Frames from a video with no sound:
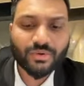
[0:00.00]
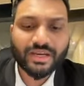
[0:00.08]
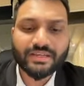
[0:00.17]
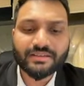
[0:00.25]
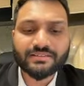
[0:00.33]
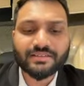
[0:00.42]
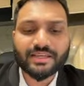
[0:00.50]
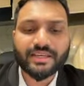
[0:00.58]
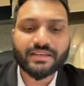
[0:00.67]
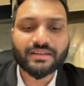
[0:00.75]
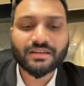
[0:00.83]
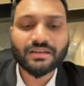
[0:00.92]
is
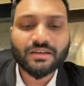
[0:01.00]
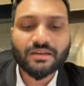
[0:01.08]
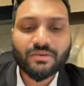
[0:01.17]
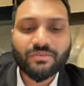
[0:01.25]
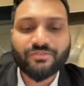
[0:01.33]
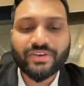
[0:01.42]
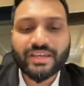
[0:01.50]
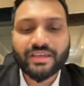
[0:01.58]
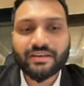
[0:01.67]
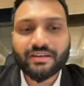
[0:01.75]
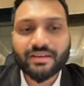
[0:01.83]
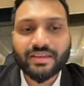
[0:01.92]
like
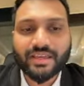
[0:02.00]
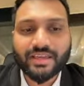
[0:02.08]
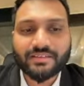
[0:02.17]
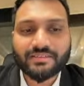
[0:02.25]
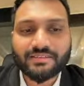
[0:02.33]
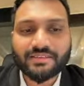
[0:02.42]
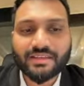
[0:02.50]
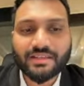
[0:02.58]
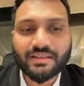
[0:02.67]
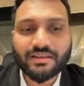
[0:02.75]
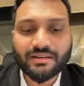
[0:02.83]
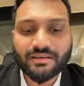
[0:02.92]
where
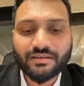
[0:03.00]
Excel